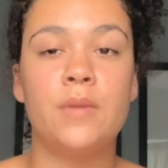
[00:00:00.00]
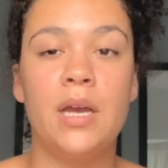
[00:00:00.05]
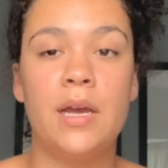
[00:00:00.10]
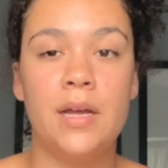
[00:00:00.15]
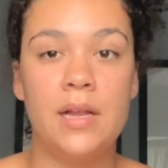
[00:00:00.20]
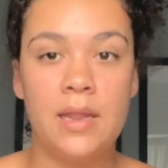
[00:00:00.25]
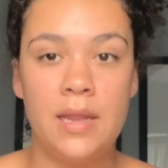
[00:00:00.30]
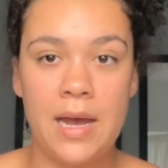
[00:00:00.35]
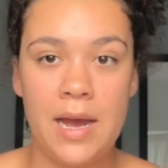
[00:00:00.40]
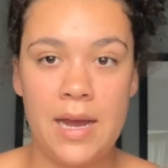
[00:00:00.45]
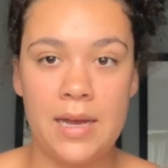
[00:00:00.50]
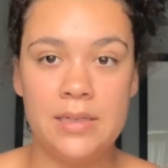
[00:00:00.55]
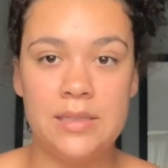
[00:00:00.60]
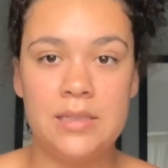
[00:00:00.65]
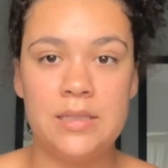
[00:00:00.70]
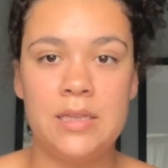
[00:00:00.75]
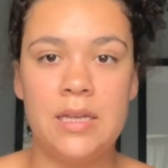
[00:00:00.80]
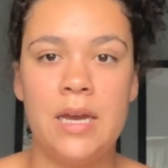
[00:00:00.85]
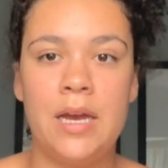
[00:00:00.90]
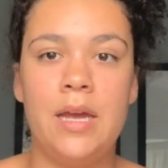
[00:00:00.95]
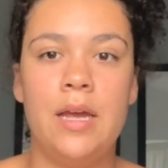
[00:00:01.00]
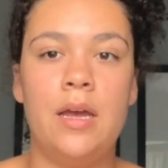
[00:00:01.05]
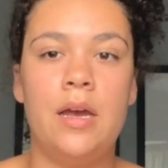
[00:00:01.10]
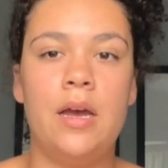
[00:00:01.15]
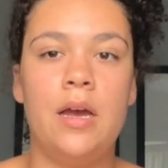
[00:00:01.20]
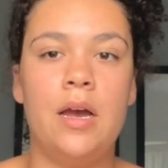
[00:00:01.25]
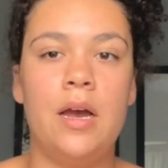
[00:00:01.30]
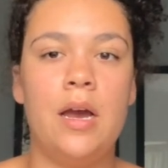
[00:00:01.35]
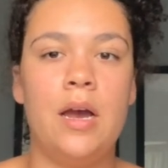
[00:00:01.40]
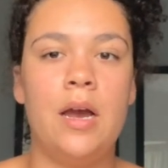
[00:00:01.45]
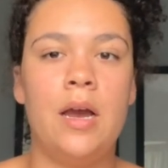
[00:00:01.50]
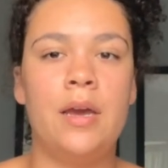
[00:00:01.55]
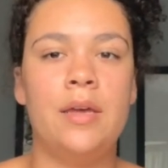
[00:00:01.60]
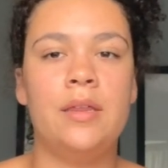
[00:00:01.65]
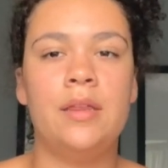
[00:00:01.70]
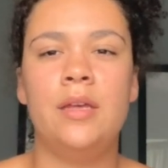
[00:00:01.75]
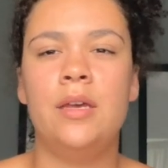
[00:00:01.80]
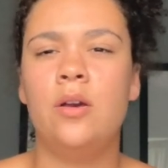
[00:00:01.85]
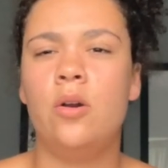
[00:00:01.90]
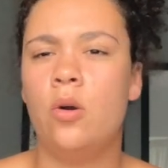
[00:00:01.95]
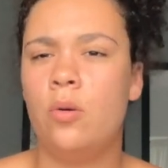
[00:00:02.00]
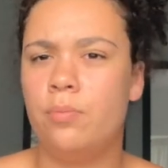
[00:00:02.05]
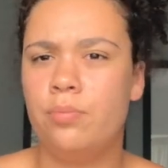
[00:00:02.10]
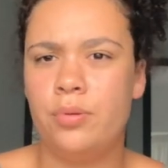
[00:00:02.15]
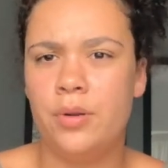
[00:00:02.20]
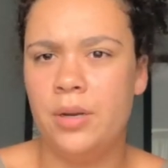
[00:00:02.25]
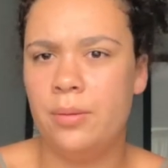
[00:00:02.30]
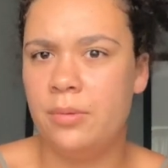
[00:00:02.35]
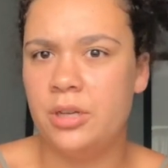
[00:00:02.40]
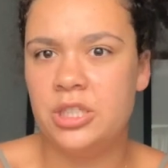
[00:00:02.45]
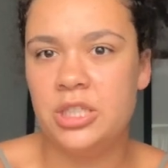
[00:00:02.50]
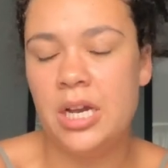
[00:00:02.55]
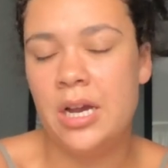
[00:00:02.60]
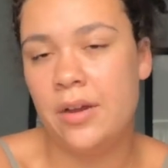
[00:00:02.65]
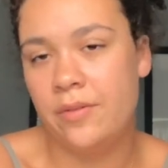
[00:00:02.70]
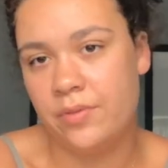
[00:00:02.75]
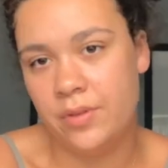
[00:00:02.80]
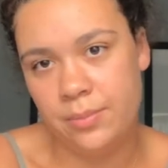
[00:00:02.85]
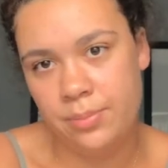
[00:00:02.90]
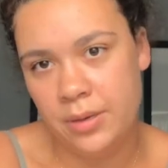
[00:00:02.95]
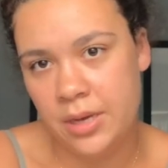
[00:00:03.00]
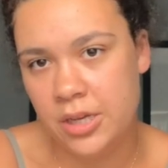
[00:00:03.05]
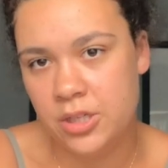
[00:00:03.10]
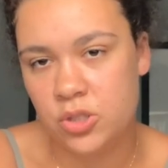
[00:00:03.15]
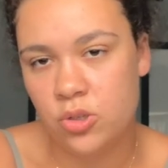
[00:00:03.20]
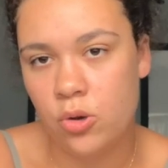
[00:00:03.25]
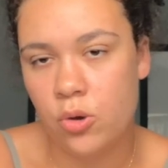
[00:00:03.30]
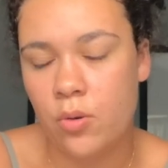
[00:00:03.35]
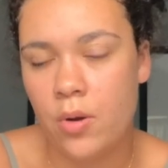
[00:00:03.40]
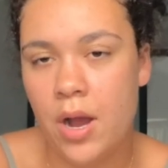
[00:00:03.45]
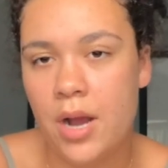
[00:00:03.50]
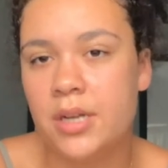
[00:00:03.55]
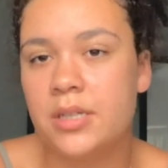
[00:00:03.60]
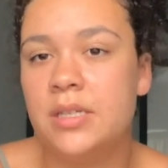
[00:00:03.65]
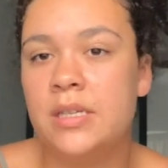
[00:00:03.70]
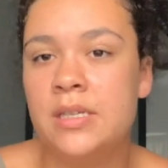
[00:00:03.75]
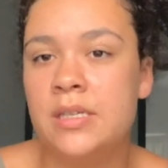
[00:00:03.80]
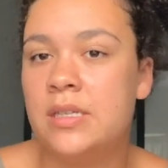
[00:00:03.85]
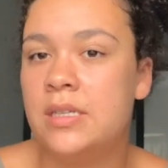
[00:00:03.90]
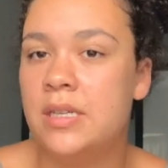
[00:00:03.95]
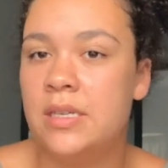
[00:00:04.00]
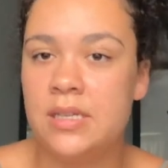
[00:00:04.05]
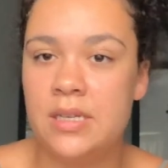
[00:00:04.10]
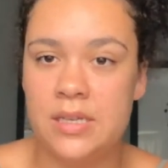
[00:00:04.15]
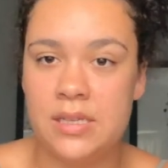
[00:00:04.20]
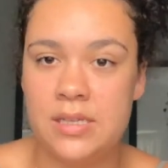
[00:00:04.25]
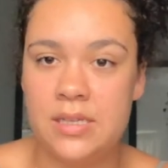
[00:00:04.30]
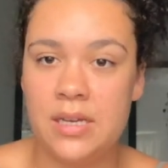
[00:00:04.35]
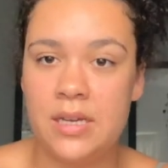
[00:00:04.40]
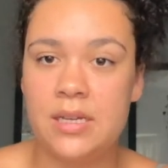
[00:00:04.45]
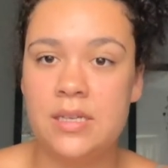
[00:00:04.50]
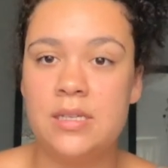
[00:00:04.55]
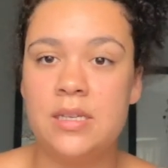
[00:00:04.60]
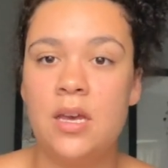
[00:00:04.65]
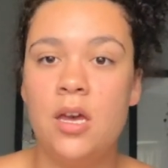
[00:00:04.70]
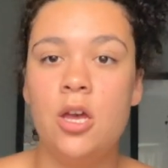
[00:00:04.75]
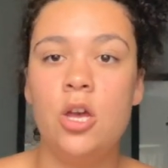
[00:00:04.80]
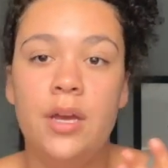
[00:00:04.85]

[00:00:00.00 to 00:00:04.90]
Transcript: class that I think pretty much every PA school requires is statistics.